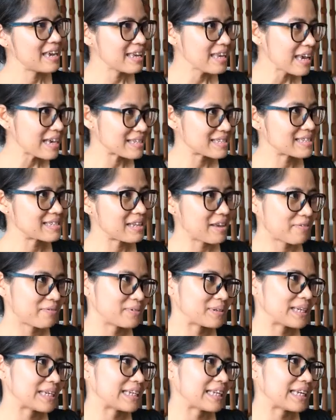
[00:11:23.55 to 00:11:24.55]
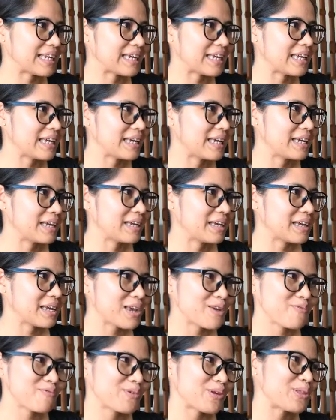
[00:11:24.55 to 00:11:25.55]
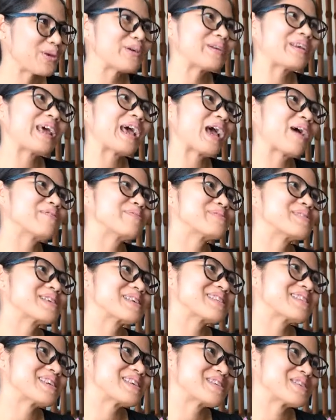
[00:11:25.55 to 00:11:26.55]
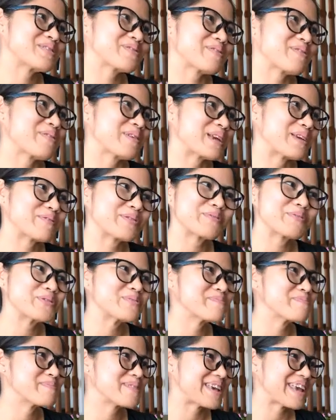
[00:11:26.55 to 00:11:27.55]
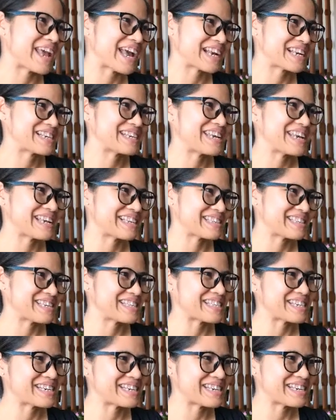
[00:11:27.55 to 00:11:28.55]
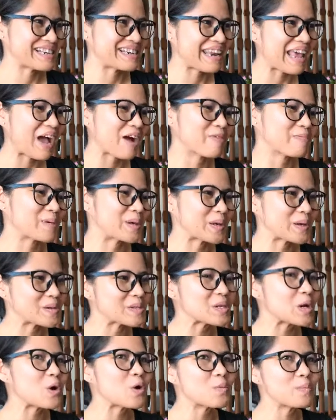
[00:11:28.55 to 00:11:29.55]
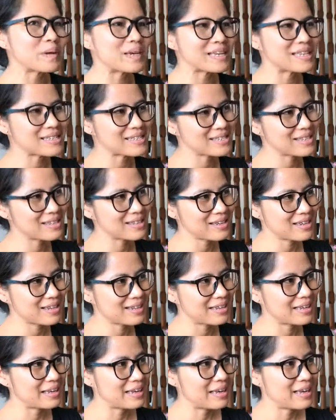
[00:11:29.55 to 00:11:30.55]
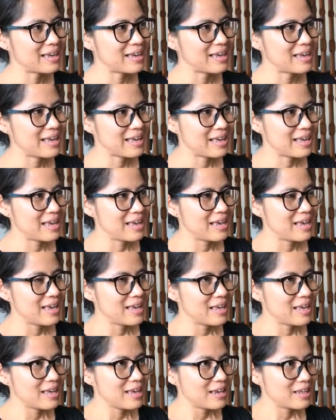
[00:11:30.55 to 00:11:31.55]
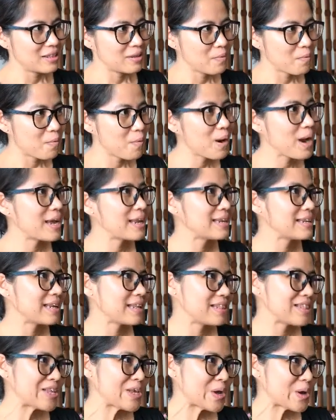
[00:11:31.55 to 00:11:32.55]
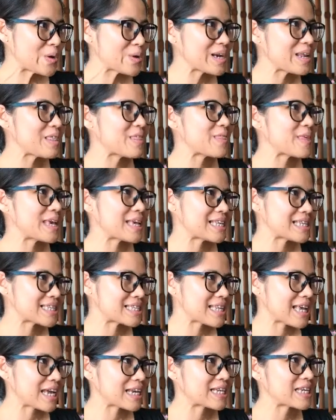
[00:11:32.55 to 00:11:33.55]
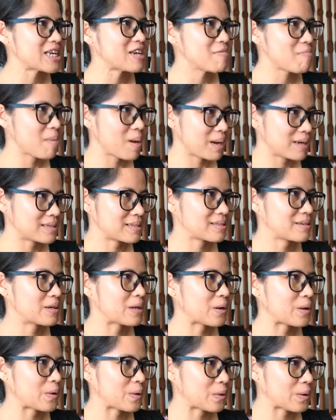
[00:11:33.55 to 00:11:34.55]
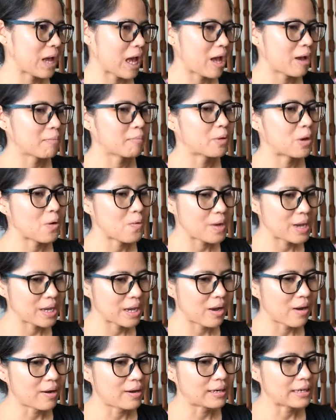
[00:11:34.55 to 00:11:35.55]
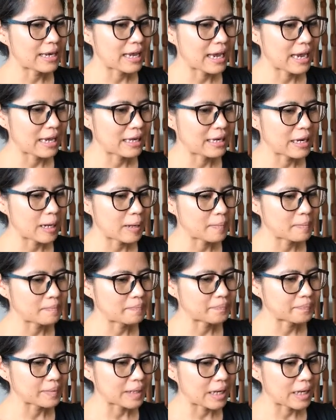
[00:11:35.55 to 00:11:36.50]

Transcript: Yes, definitely. If we don't have success story, we wouldn't be actually exist until now because hope is the the one and the only things that keep us, you know, um, going on and um,